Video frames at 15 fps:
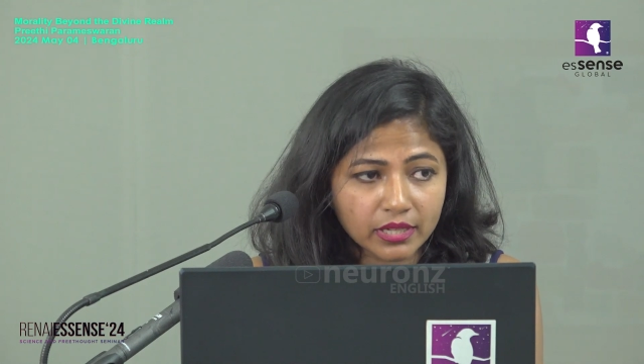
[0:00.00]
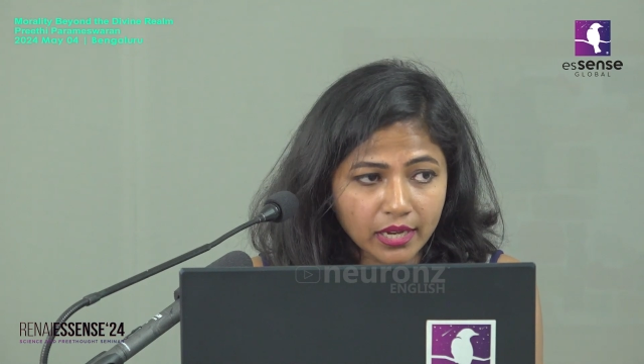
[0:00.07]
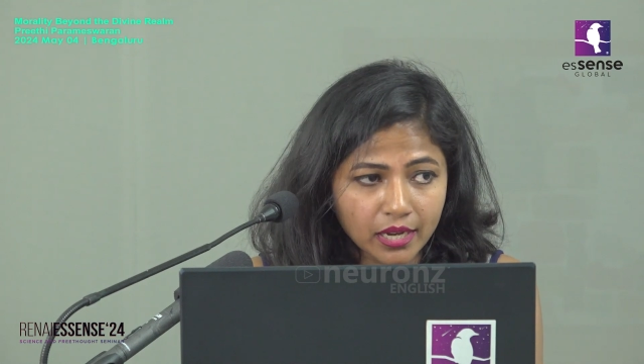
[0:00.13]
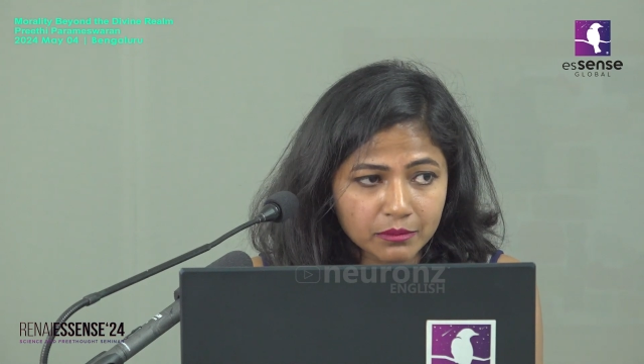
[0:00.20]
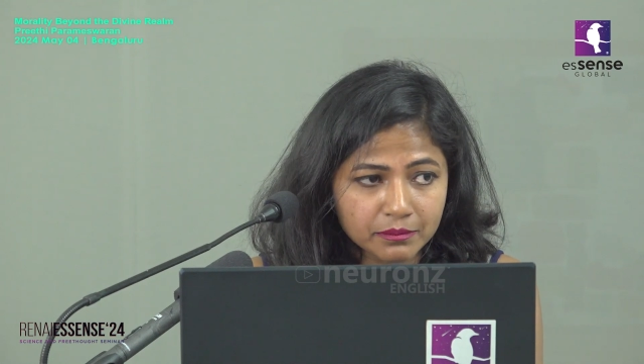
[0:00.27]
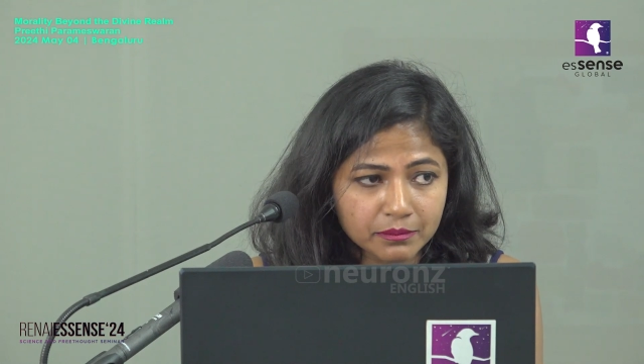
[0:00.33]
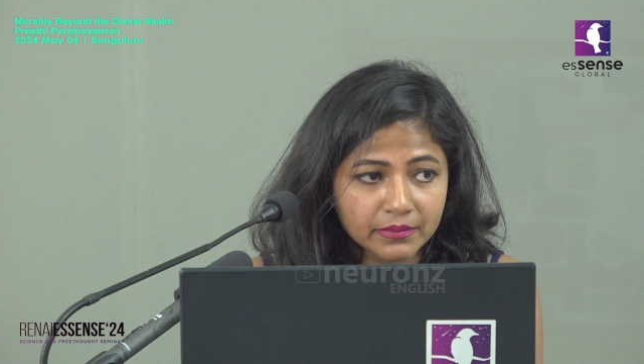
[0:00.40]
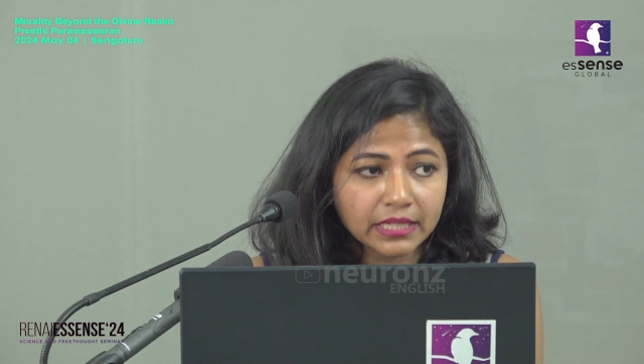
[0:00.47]

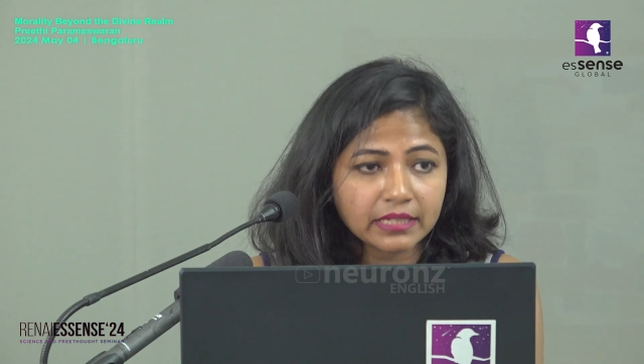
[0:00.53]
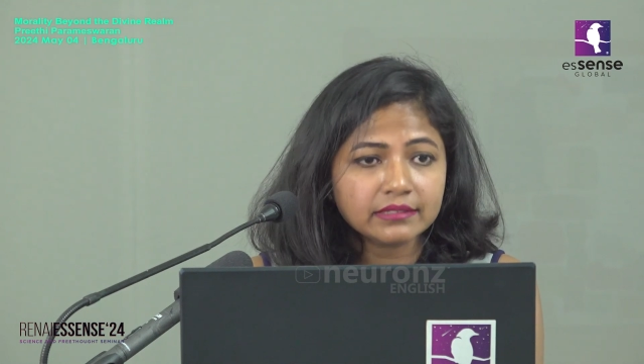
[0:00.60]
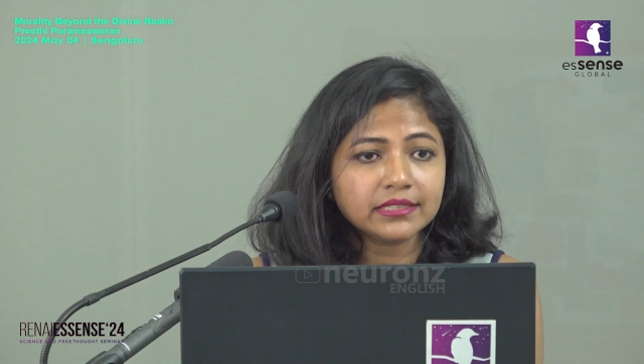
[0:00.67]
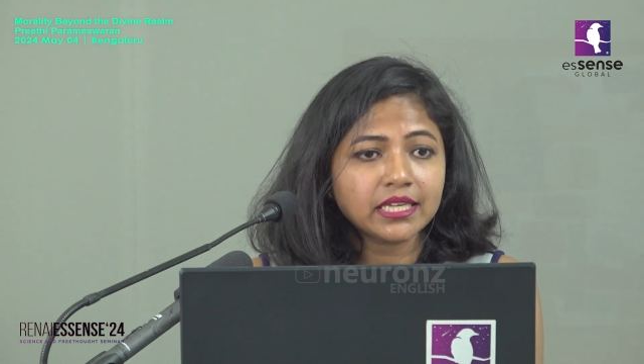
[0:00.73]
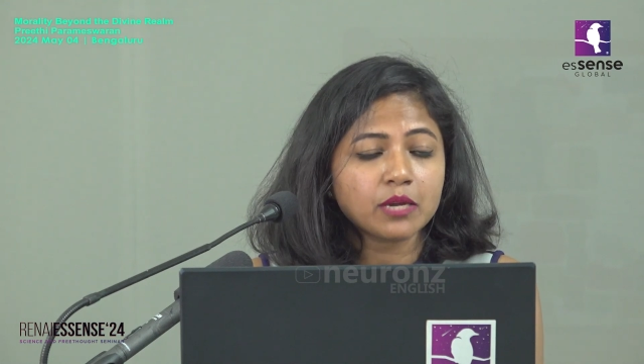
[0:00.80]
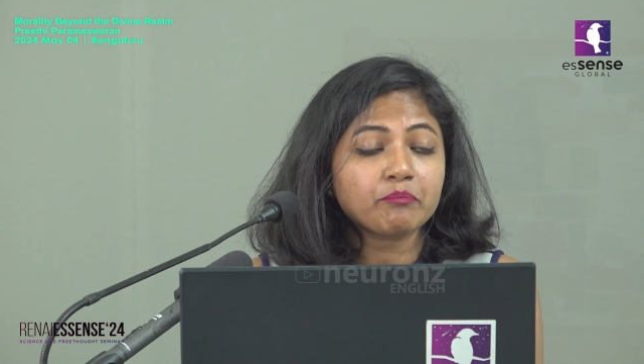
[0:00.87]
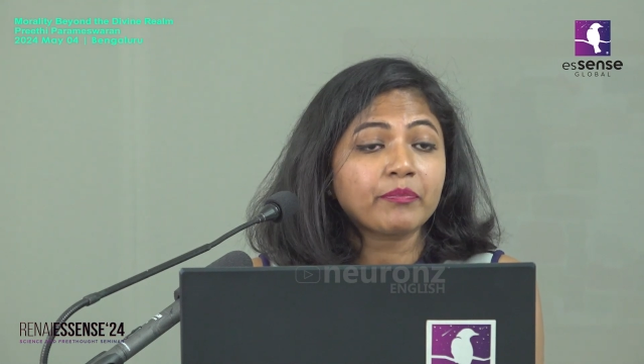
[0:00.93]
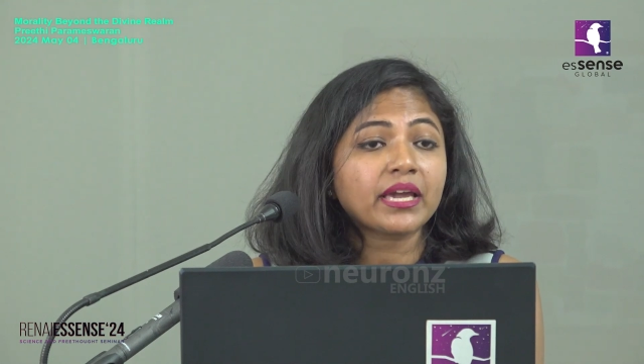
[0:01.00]
come,
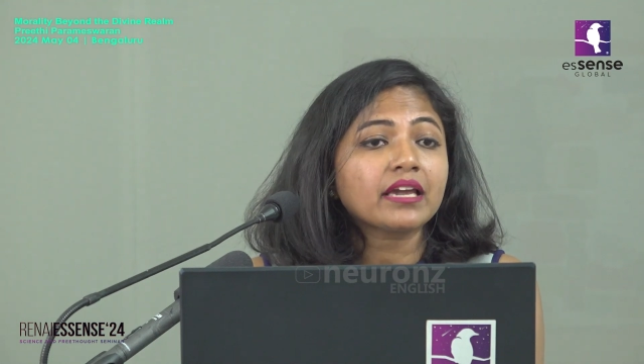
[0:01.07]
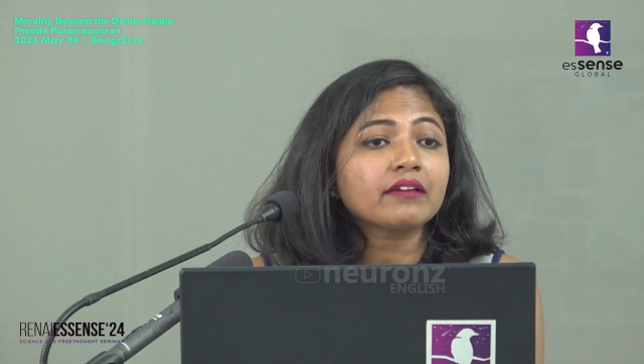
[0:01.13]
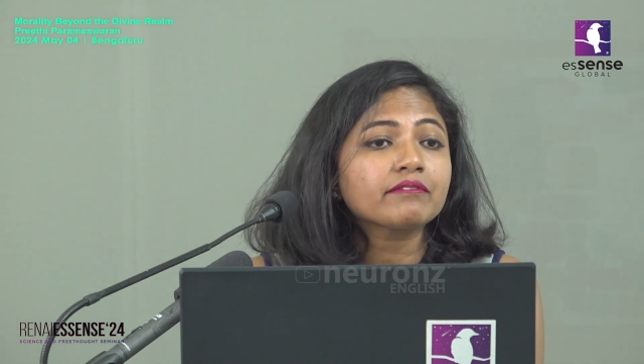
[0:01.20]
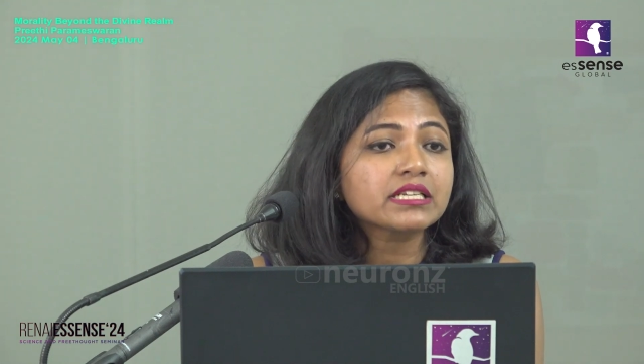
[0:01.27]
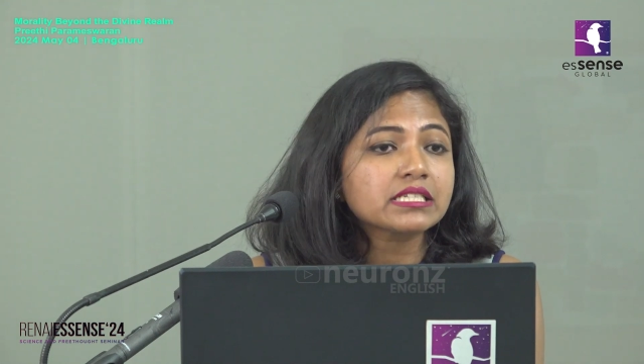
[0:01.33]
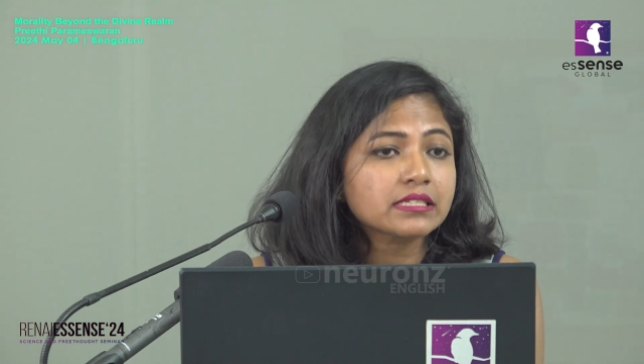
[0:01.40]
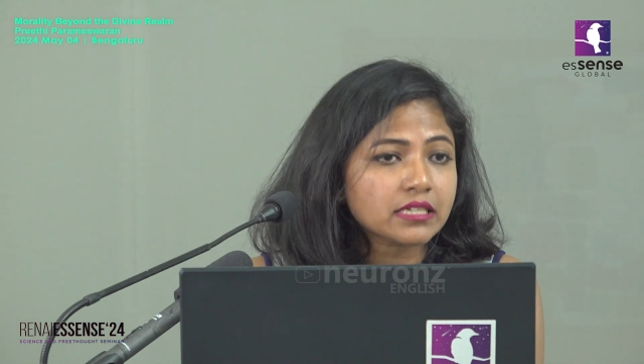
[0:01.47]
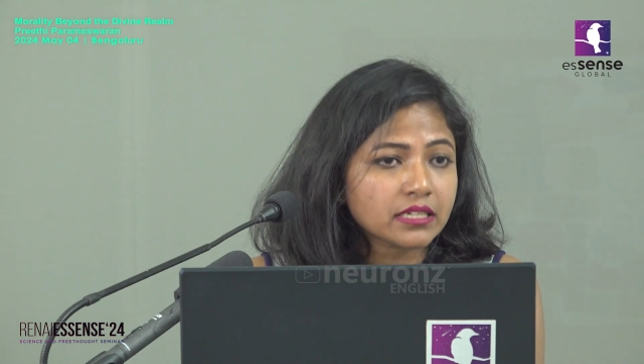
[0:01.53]
they pay
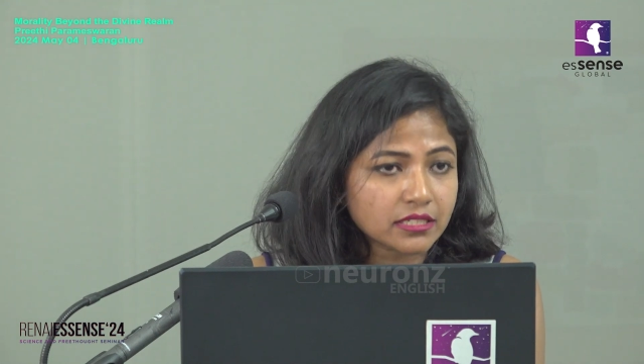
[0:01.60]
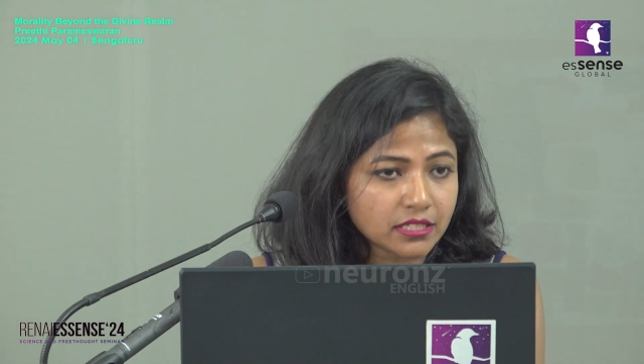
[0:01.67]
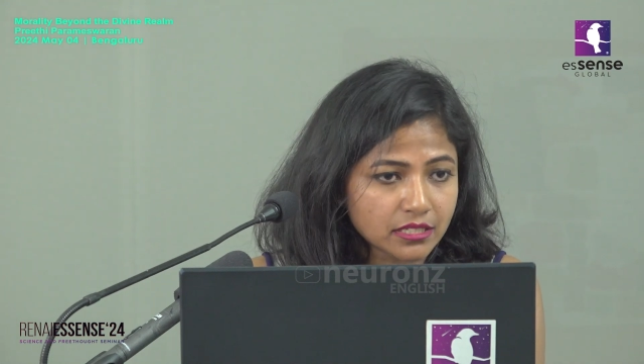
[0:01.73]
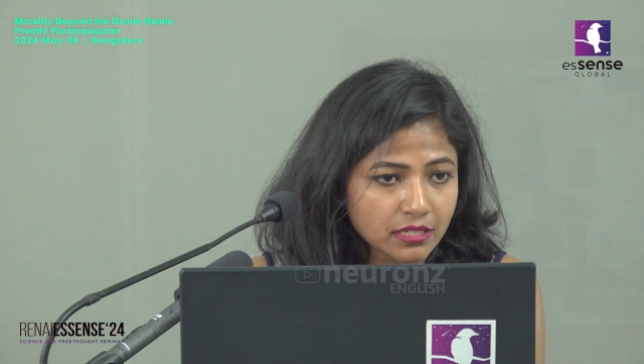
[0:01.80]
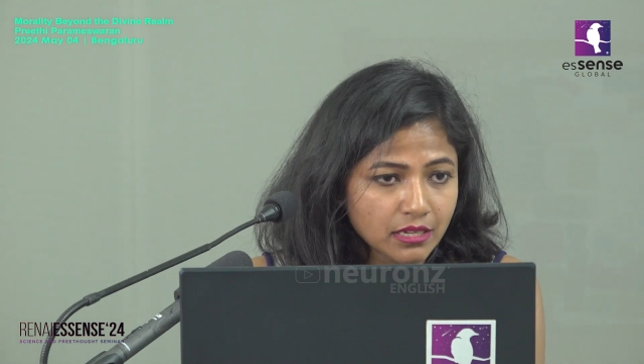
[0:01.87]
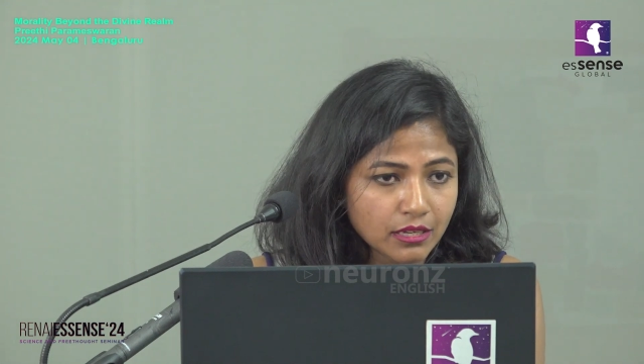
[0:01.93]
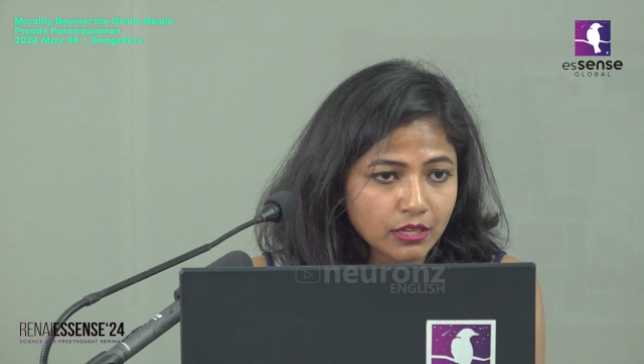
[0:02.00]
visit